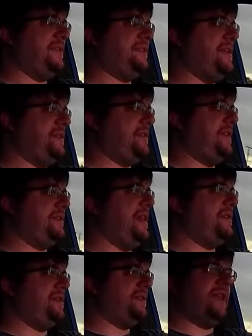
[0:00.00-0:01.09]
and it's it's it's
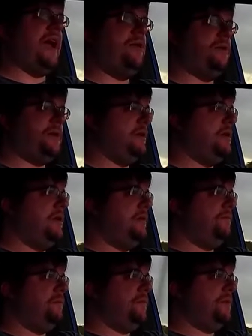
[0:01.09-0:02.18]
not the sound
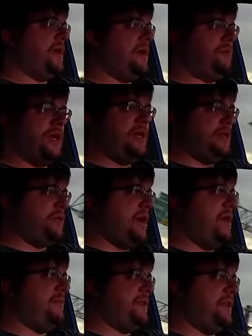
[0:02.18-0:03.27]
that I'm trying to
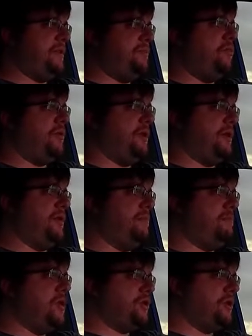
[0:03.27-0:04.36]
describe. It's it's more the the
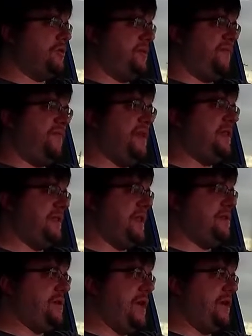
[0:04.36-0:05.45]
motion or the feeling that
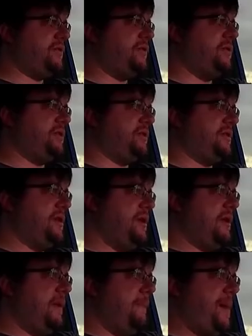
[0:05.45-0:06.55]
you get. It sort of just
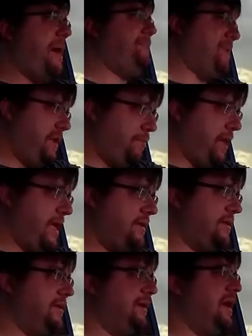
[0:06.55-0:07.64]
pops into place,
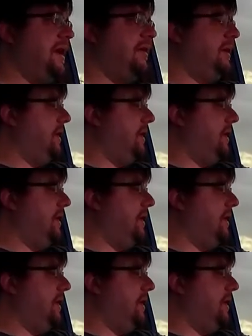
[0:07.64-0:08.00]
you know.